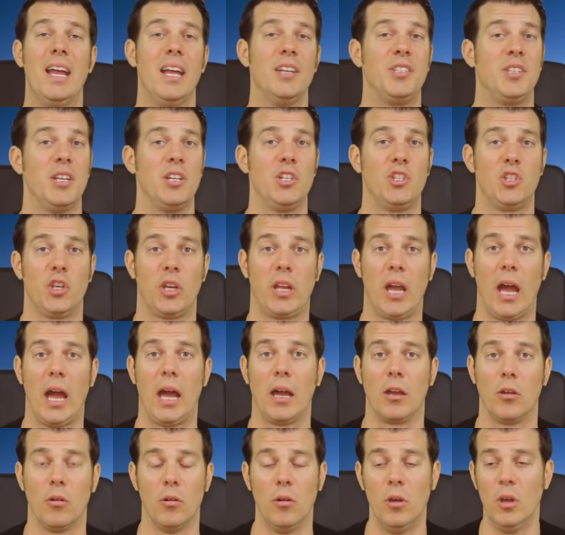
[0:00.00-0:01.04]
It's in
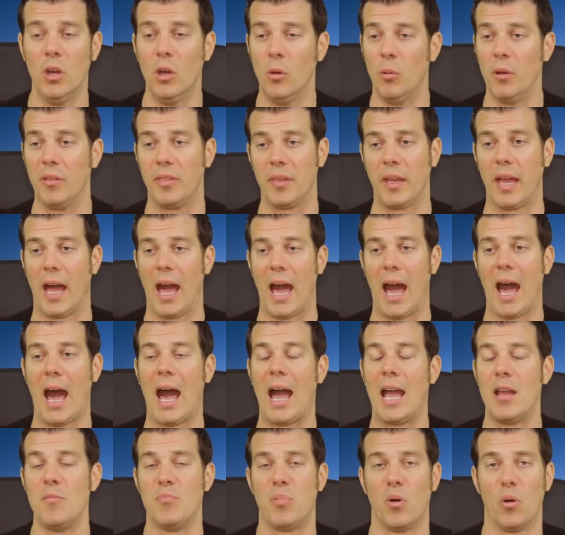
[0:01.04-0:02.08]
Chicago with a
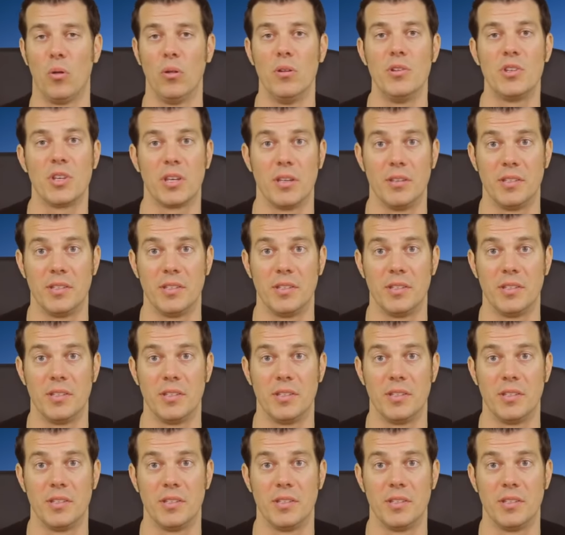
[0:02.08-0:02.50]
high Polish